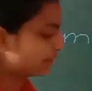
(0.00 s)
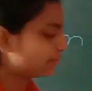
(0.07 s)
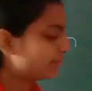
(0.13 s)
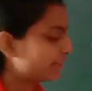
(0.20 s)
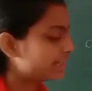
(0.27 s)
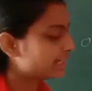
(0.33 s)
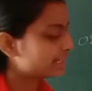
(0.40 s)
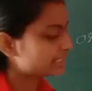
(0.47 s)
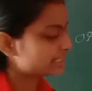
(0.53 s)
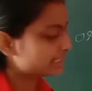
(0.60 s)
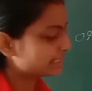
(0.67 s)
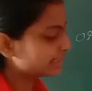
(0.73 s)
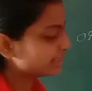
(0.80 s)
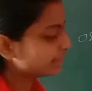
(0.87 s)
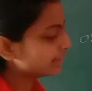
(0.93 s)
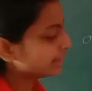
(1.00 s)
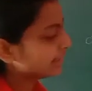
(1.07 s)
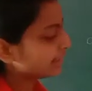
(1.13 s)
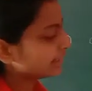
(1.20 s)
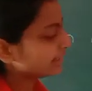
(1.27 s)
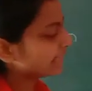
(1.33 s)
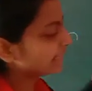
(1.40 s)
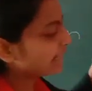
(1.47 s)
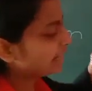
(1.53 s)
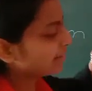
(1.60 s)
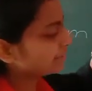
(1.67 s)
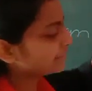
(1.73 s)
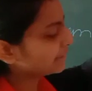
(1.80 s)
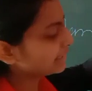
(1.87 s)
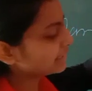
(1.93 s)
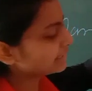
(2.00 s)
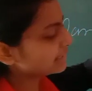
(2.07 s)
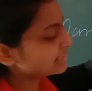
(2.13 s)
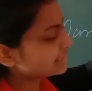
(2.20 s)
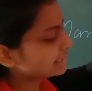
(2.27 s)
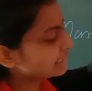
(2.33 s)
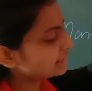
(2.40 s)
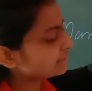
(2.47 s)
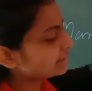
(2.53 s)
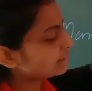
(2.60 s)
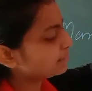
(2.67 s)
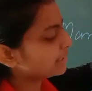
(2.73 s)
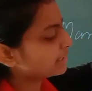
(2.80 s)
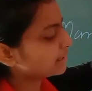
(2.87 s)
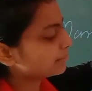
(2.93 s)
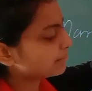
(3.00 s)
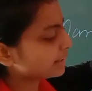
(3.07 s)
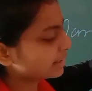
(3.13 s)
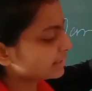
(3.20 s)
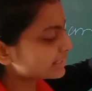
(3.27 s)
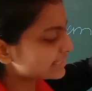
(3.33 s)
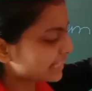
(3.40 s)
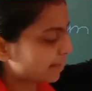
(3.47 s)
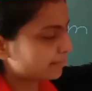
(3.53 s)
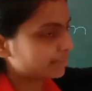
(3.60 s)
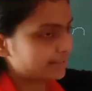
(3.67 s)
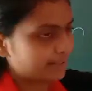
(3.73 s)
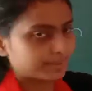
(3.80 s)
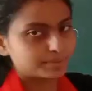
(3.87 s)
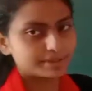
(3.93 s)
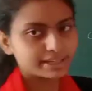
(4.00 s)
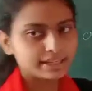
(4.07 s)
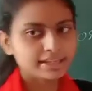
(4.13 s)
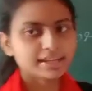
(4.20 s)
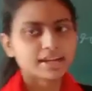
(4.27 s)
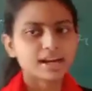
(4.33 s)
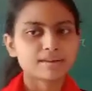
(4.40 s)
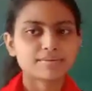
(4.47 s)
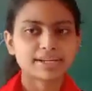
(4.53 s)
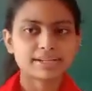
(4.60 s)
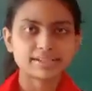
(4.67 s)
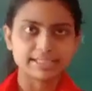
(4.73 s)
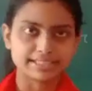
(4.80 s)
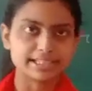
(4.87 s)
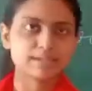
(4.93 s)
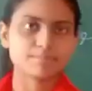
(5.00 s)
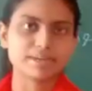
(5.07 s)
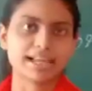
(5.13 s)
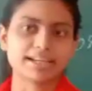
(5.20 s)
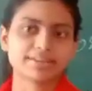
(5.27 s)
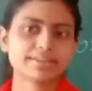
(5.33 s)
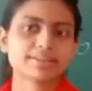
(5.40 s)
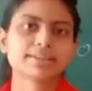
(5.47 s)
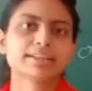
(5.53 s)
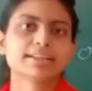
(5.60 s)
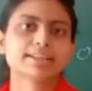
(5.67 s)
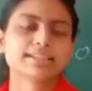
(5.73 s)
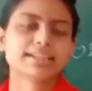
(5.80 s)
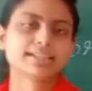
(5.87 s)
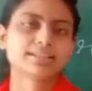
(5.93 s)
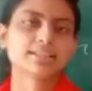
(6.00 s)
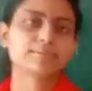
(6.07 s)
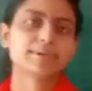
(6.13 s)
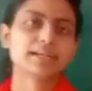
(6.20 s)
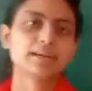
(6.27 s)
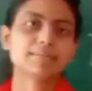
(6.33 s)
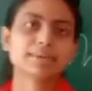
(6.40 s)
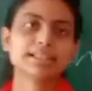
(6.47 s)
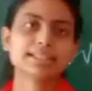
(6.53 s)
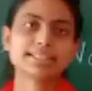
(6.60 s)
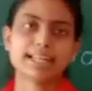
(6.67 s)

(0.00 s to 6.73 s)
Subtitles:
are burying a seed, then after it the seed will become a sapling, okay, a very little plant. It will become a